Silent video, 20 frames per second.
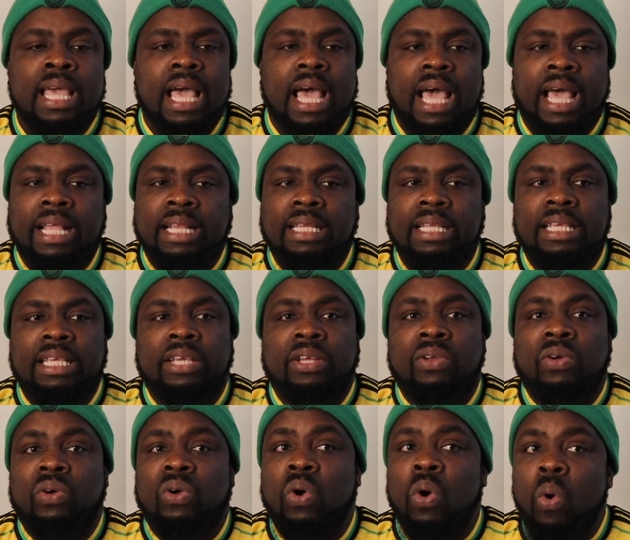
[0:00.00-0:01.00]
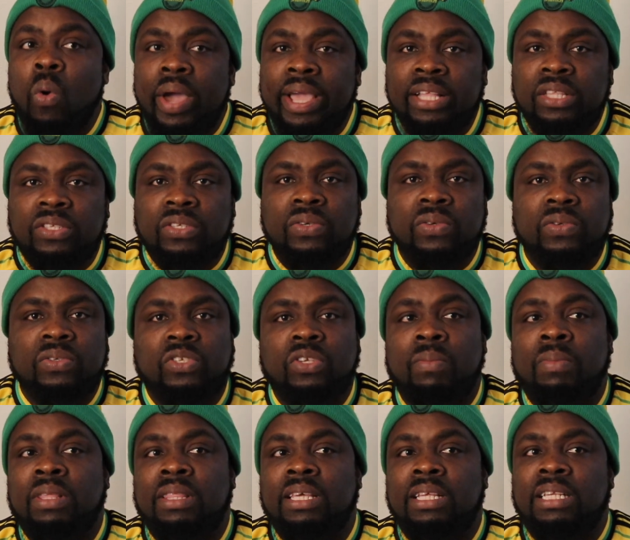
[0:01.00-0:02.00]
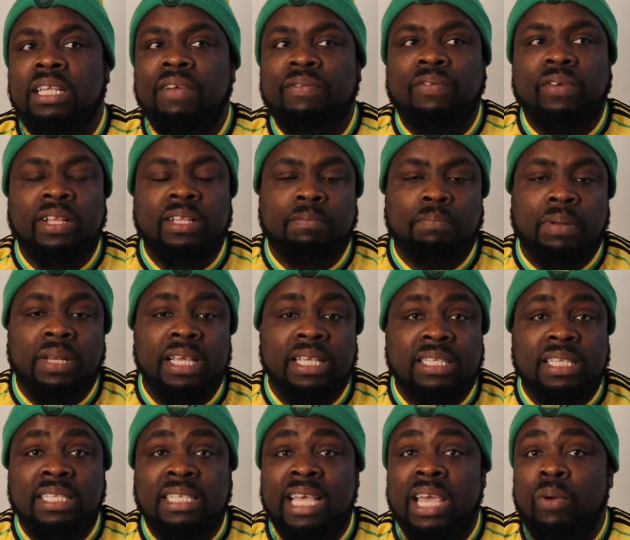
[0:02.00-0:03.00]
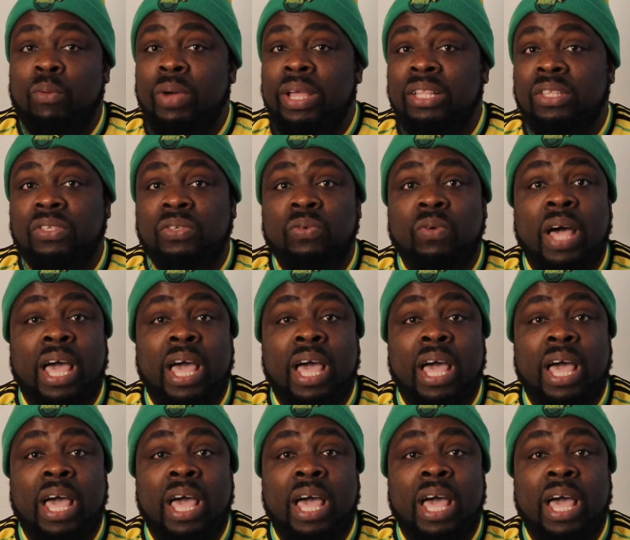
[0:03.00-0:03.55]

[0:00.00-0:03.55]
and going to some of the different places I went to.